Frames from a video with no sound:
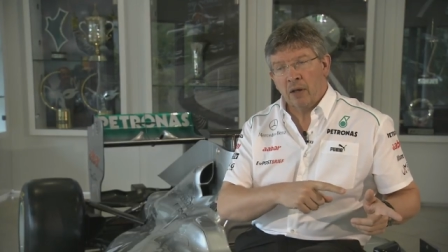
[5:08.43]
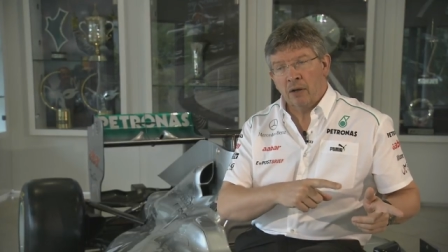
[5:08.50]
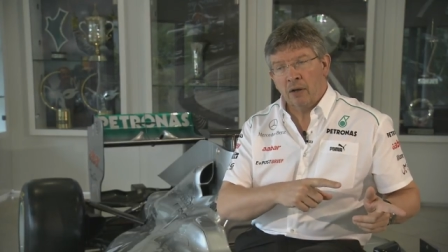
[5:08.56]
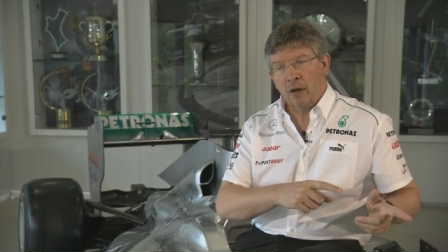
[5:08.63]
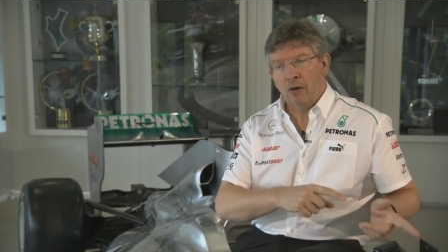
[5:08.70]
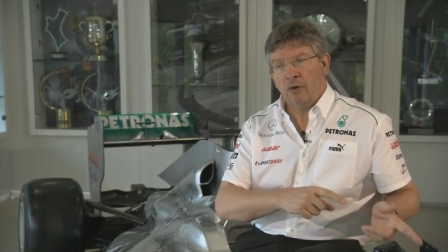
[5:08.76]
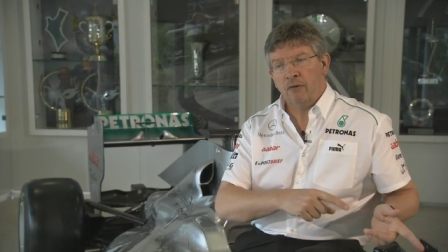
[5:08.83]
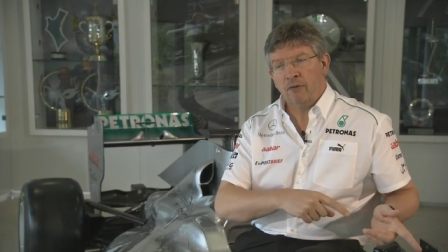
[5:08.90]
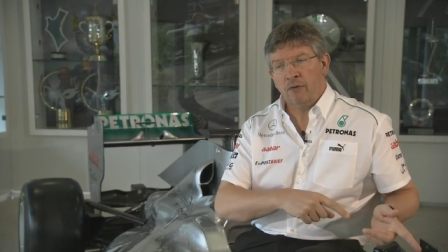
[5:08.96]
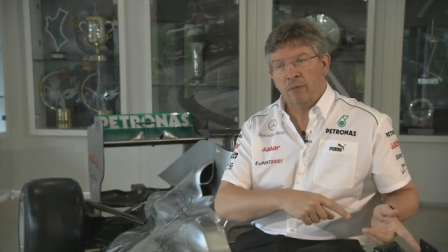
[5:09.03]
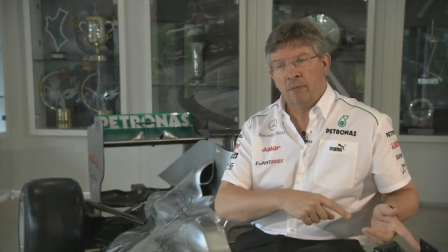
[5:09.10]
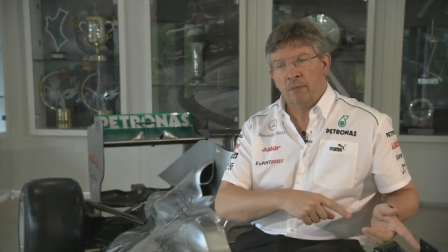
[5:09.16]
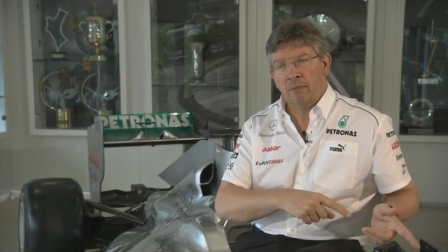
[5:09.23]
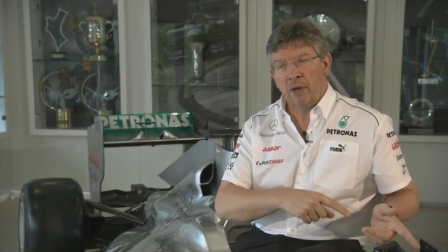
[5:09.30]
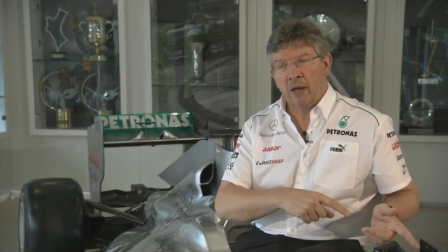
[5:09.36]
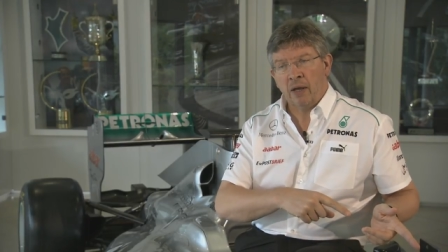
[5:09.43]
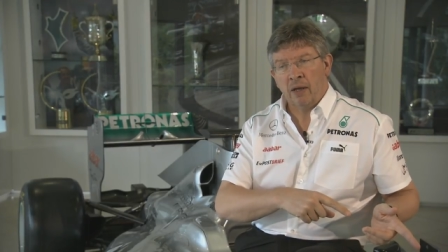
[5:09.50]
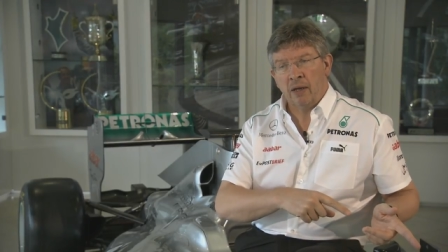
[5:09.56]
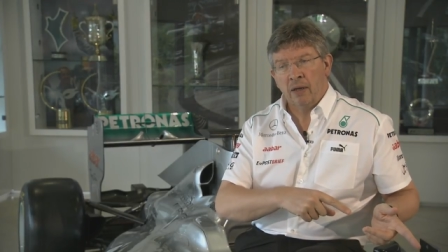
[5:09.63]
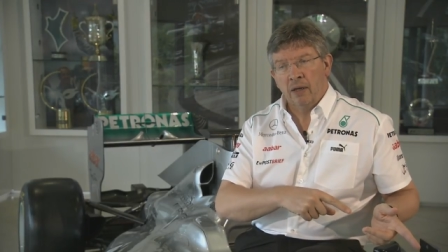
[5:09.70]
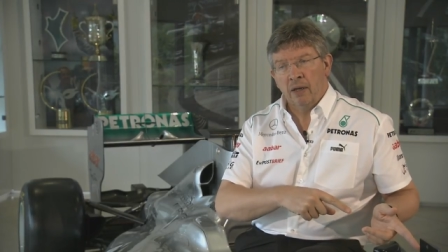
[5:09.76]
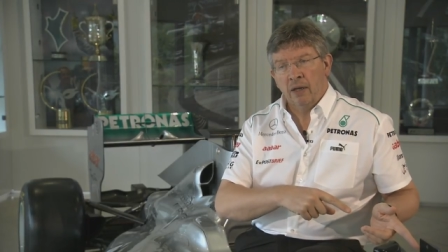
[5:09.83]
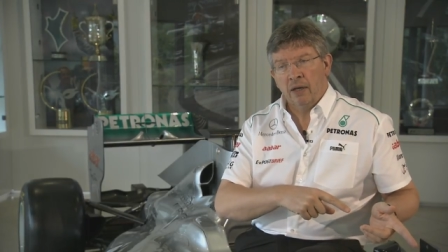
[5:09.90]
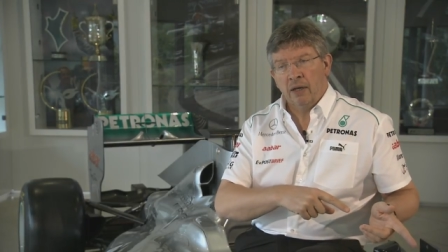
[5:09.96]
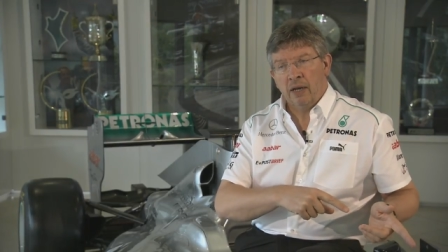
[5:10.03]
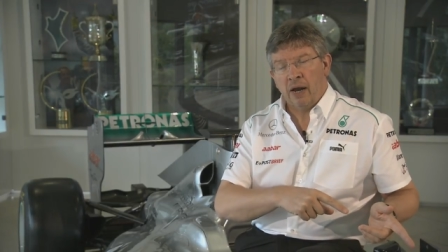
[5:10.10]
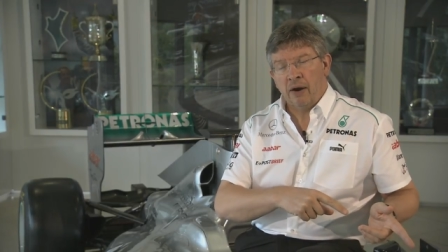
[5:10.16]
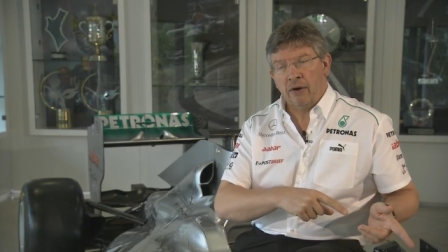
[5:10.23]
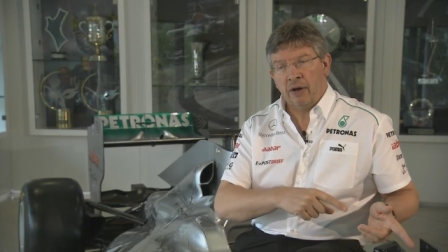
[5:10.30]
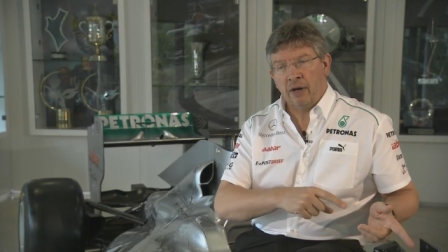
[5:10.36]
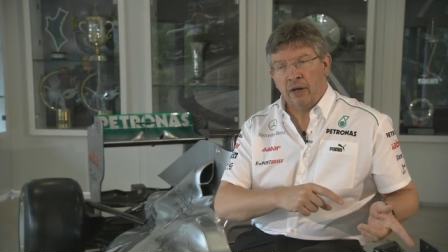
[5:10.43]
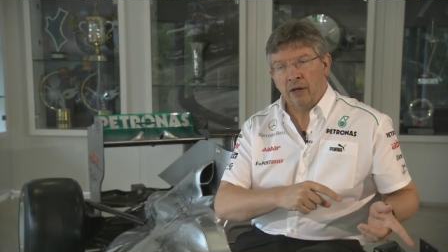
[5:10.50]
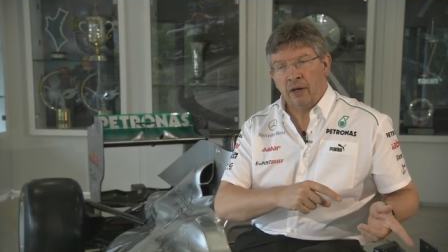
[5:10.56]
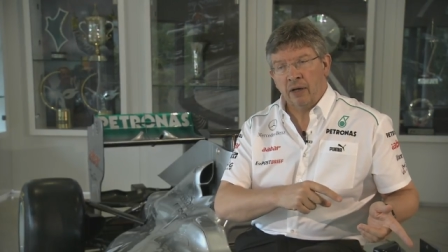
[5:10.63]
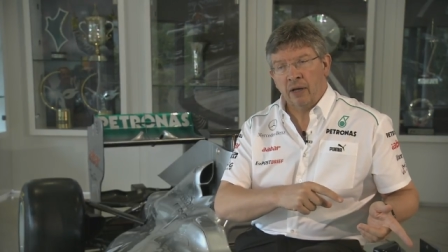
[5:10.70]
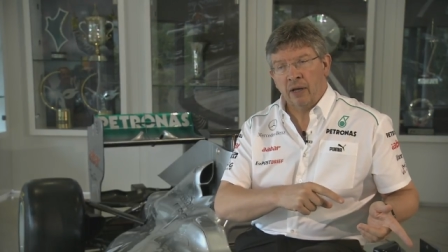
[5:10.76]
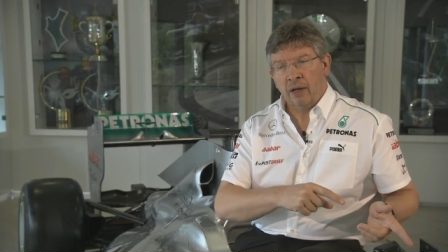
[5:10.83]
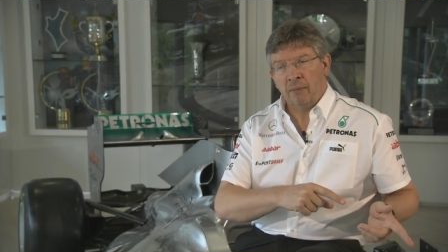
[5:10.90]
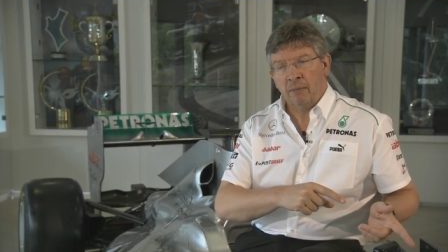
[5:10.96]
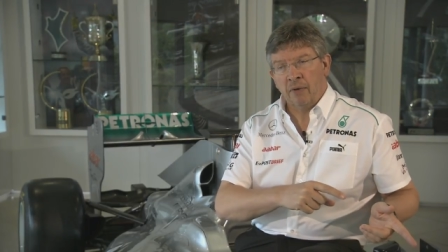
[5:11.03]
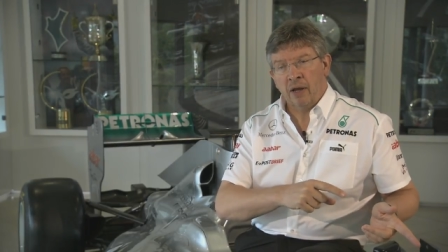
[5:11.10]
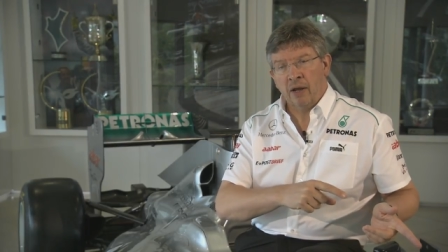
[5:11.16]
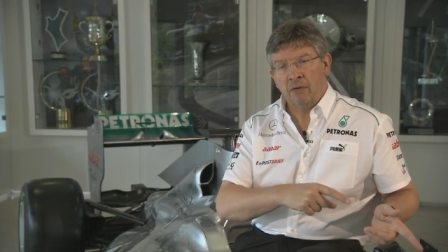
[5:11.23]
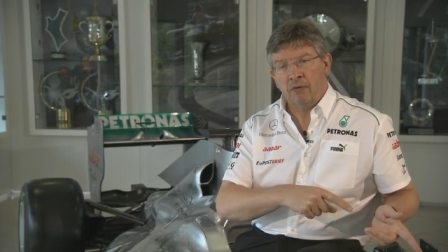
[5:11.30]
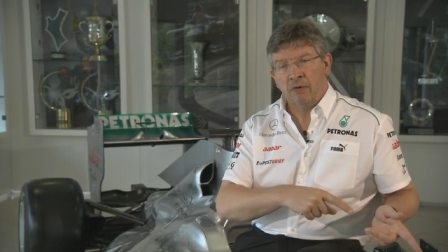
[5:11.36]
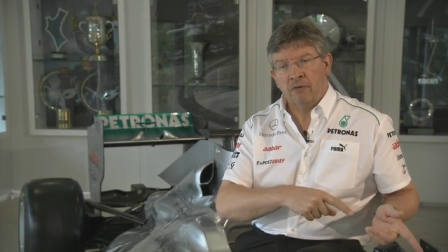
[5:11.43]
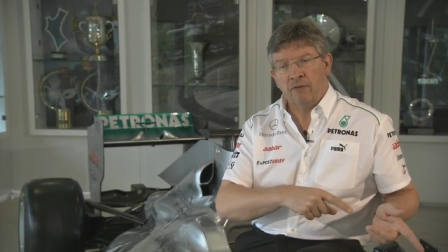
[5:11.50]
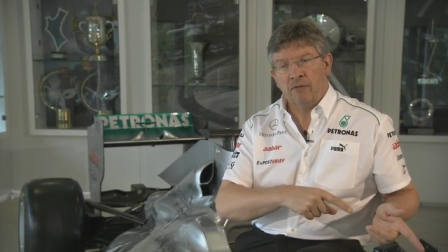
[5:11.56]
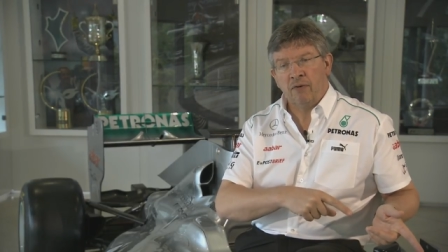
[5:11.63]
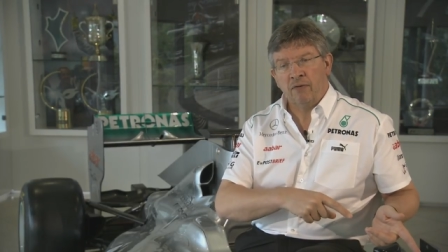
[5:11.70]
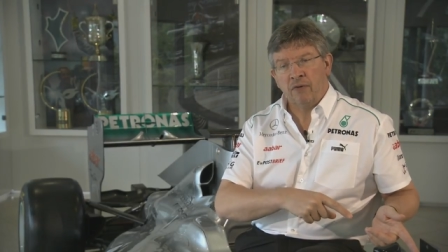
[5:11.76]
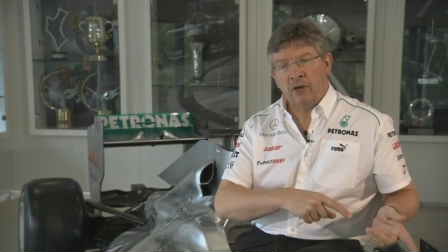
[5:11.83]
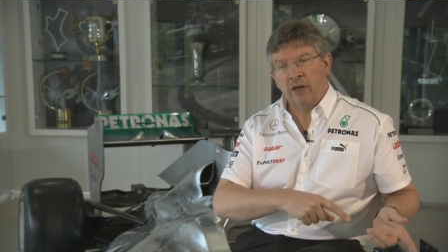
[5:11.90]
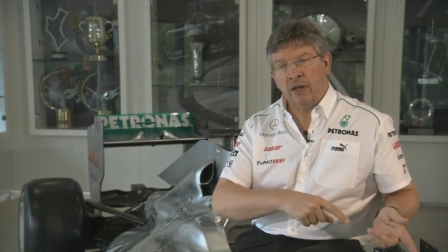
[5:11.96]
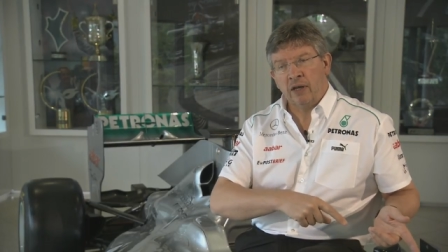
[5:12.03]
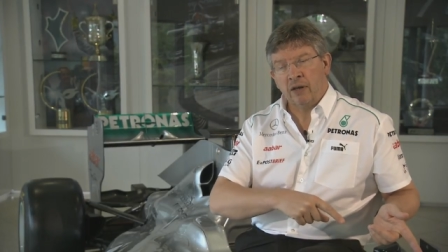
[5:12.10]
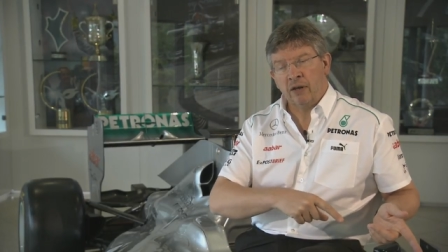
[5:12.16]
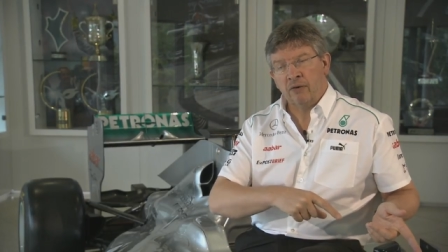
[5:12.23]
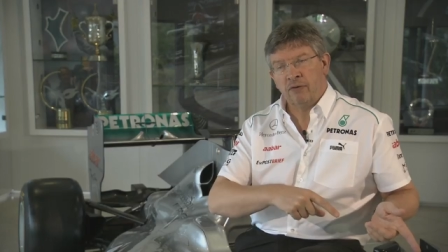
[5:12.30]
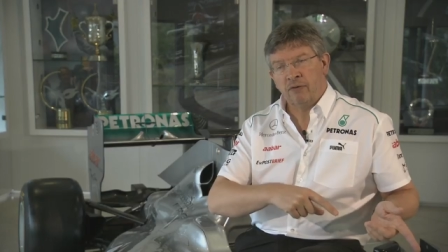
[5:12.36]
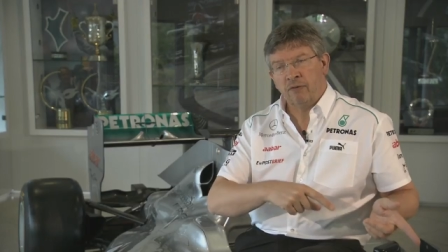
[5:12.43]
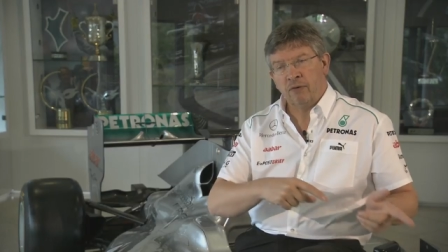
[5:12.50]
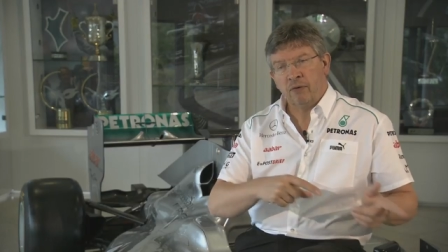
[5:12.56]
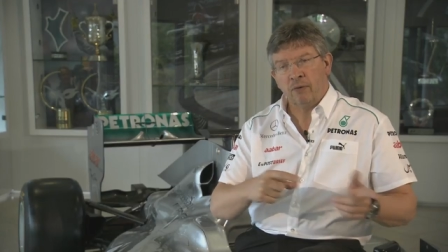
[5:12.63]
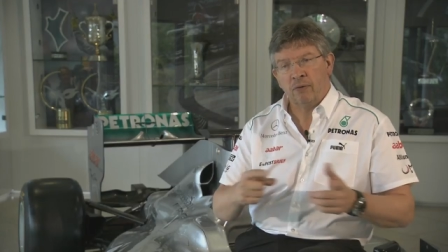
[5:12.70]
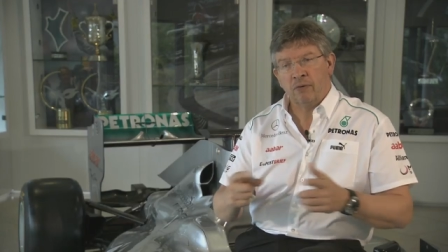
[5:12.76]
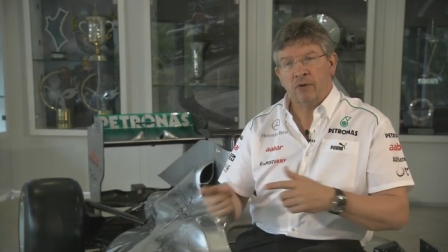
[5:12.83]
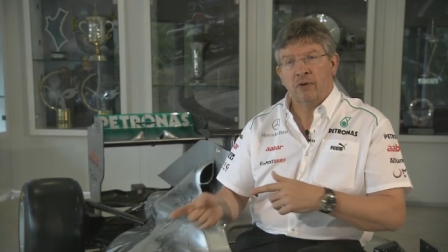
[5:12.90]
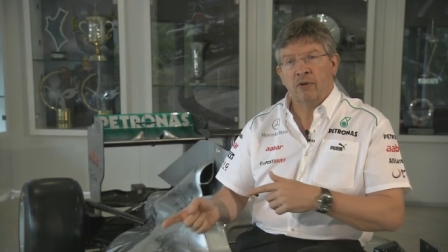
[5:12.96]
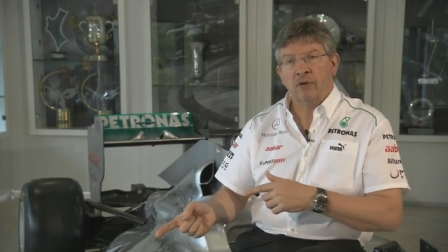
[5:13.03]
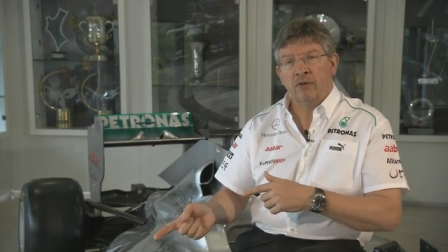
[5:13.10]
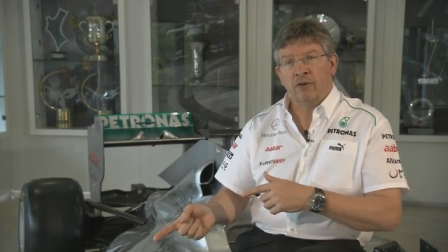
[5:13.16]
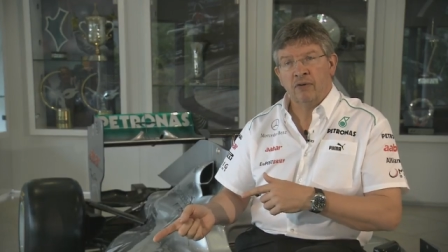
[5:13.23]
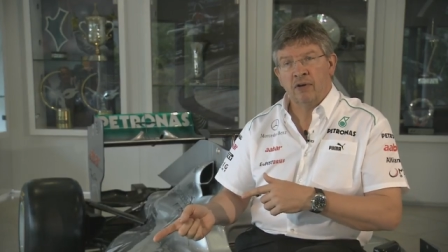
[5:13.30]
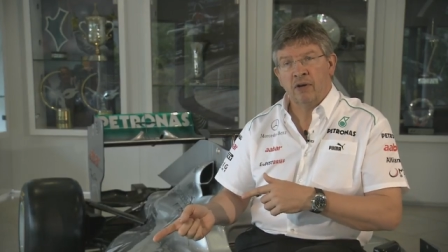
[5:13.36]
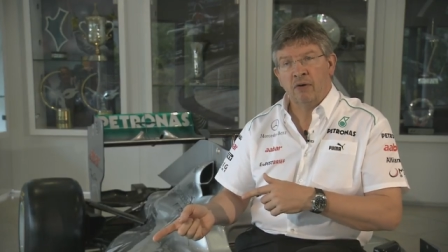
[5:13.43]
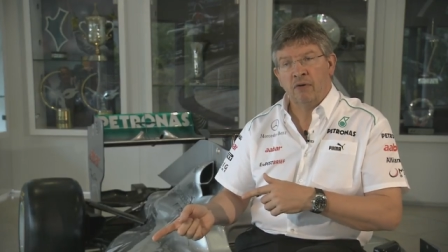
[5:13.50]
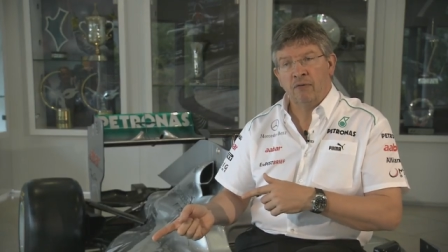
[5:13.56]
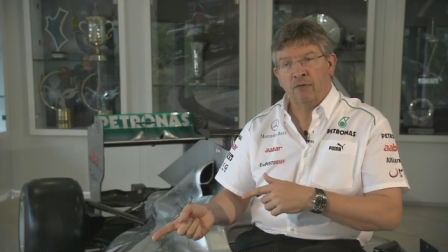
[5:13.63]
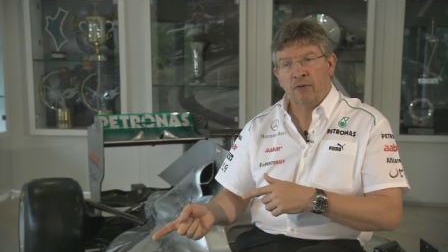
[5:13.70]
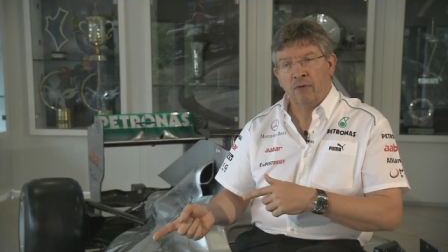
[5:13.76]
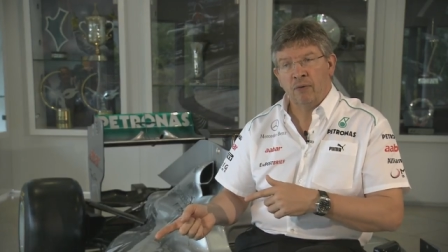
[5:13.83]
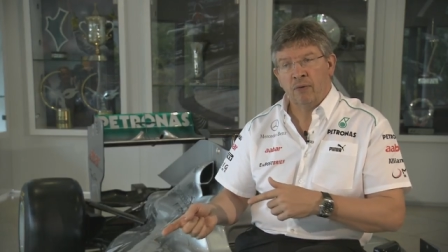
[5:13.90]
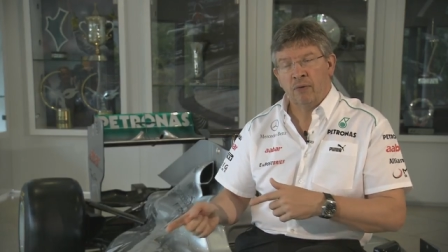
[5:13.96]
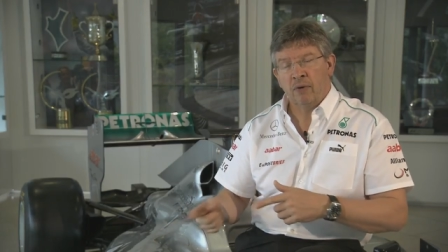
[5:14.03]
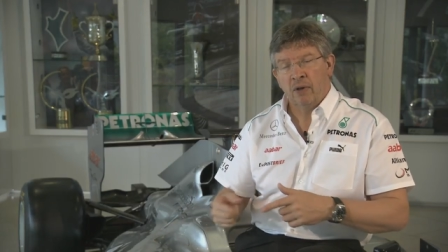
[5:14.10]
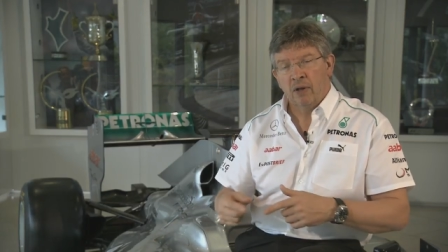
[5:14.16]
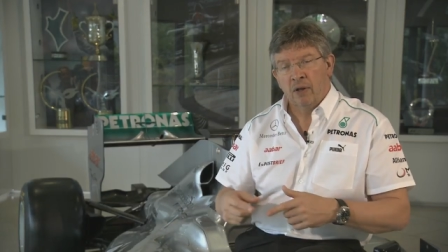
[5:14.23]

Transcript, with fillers: goes from uh, carrying um, 150 kilos of fuel to, to zero fuel